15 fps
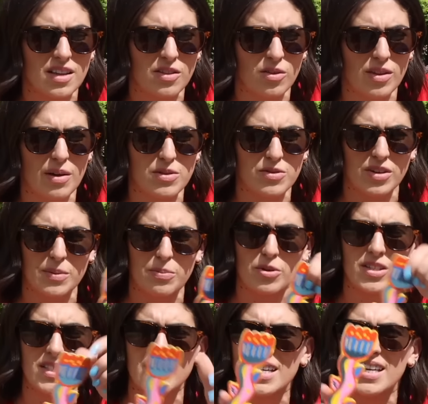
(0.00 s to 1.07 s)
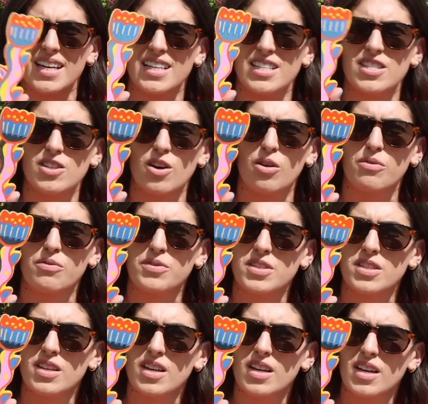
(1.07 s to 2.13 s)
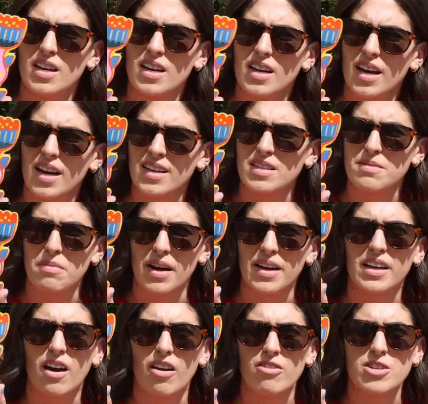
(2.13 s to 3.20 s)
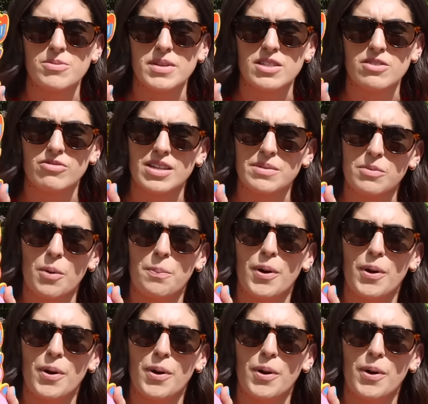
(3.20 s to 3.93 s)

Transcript: I thought that was really pretty and it's soft and it might encourage me to read more